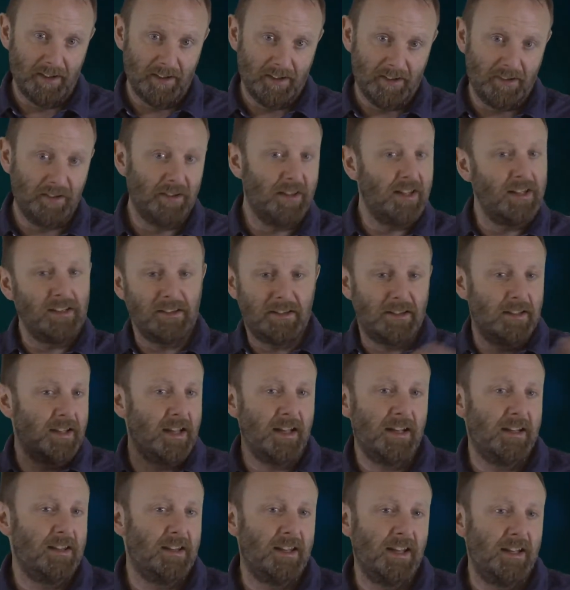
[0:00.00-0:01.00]
So
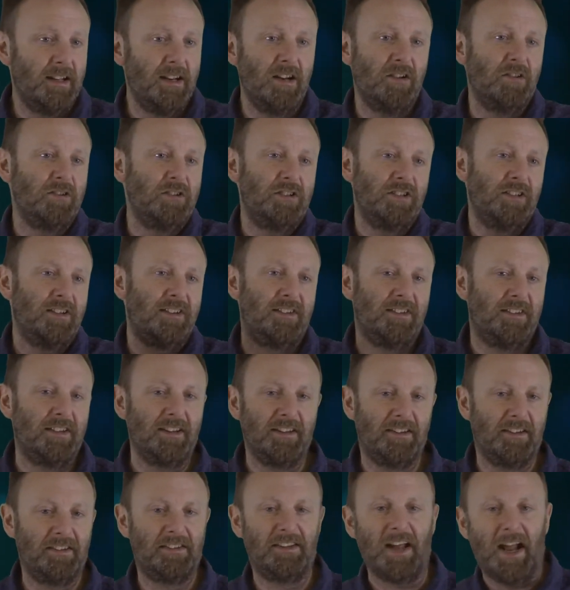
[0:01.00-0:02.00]
they're not just
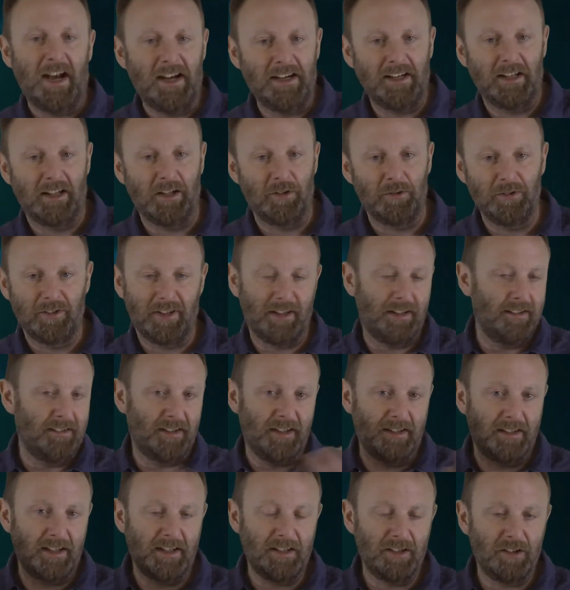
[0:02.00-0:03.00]
standalone things,
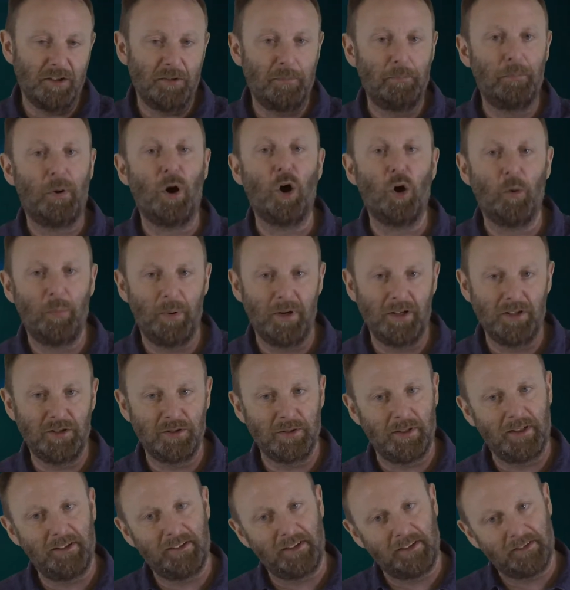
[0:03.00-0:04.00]
they didn't just pop
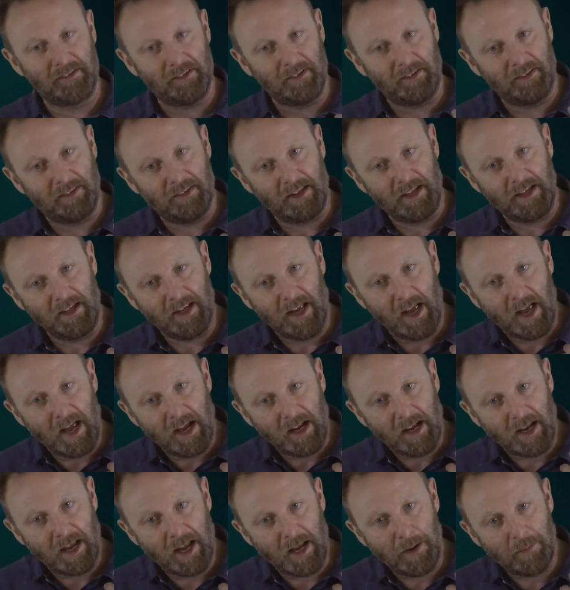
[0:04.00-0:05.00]
into existence, they
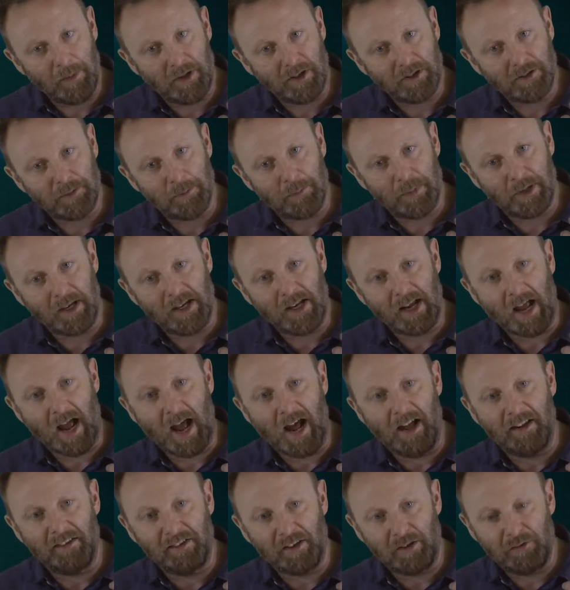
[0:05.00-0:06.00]
came into being
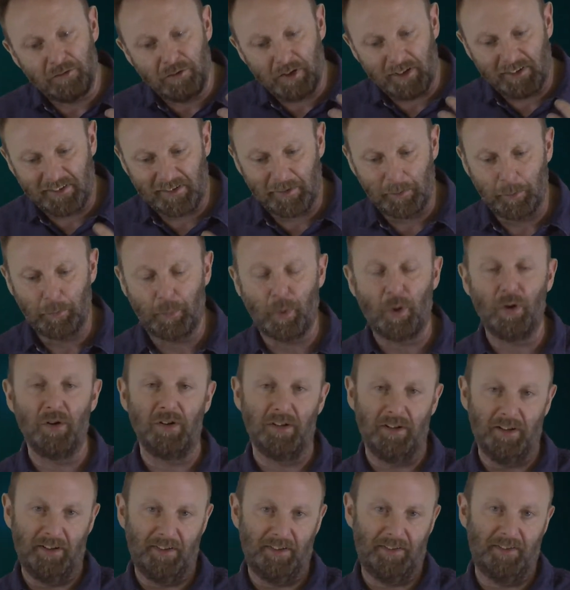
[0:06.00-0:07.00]
as a
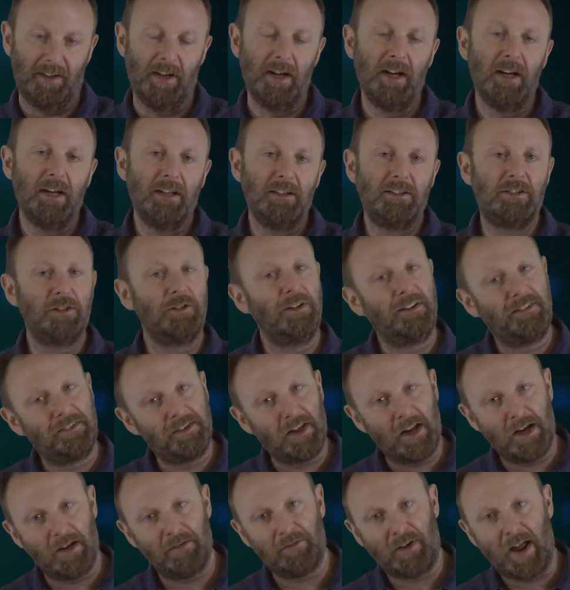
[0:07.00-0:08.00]
response to a
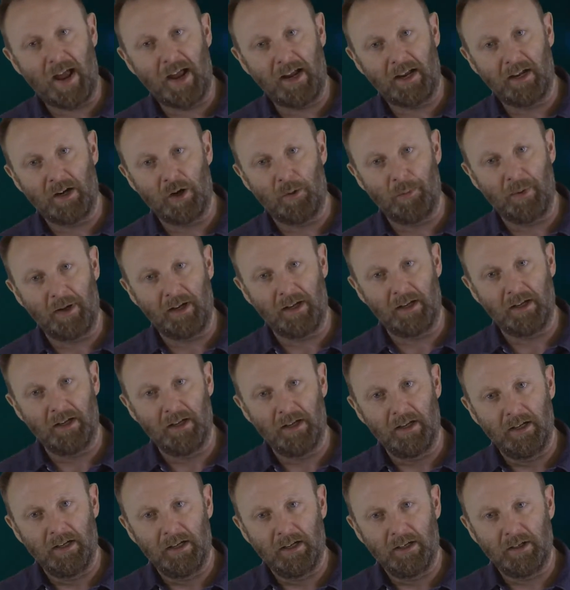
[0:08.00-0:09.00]
set of economic
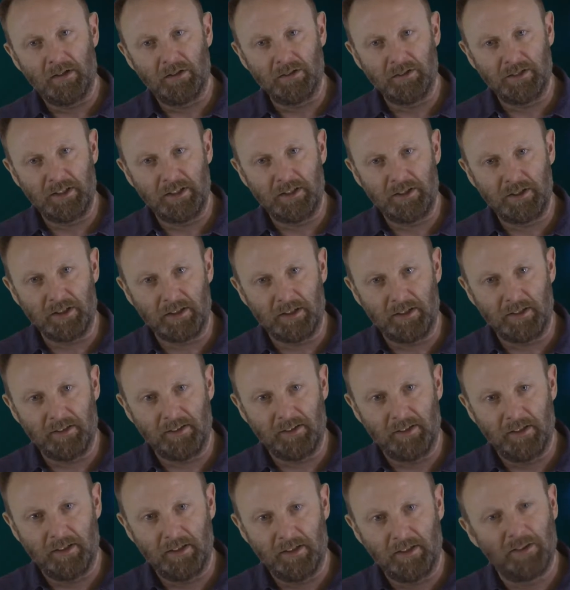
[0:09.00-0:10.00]
conditions.
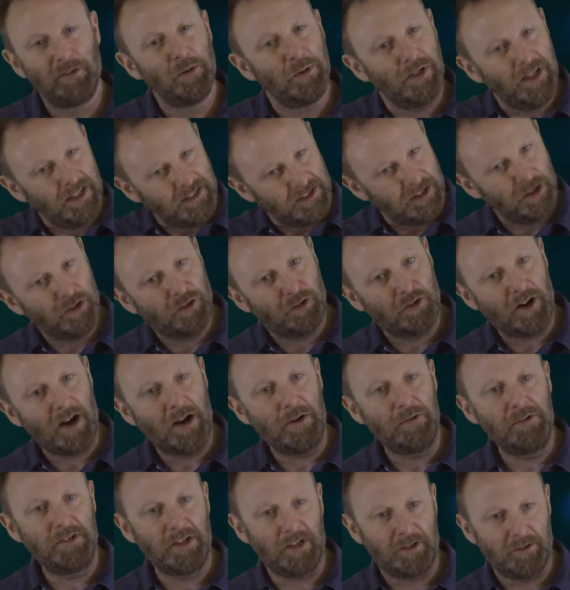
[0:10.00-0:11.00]
So we need to
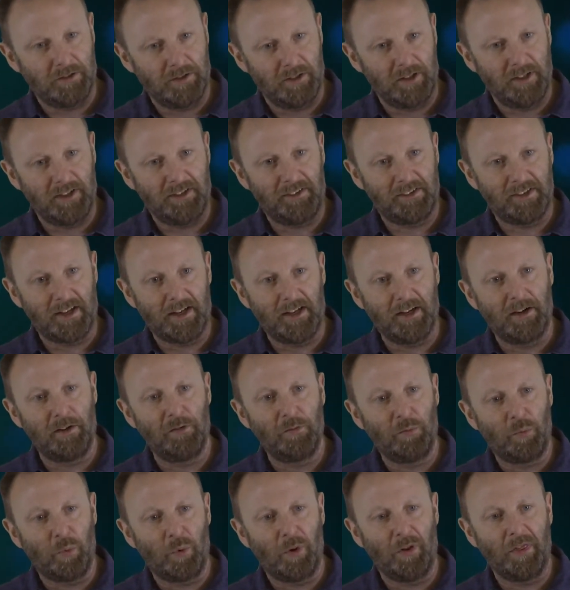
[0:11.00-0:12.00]
ground our understanding
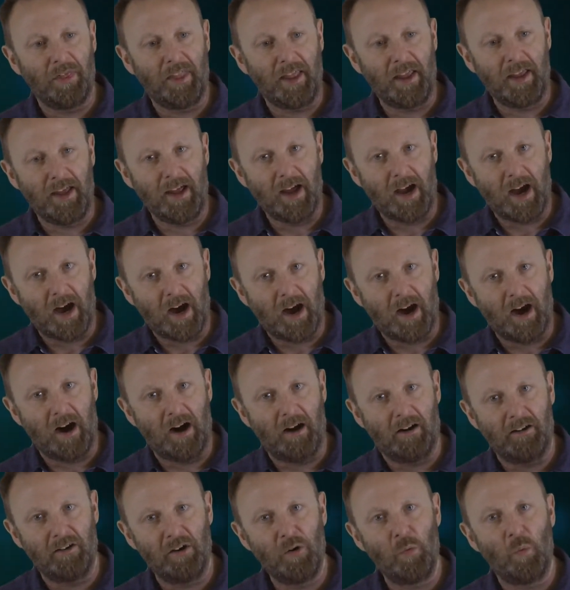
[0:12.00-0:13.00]
of what they
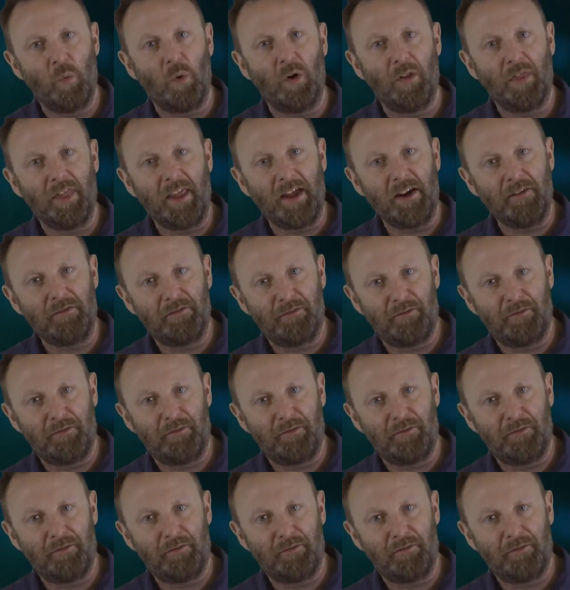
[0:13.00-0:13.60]
are and what they're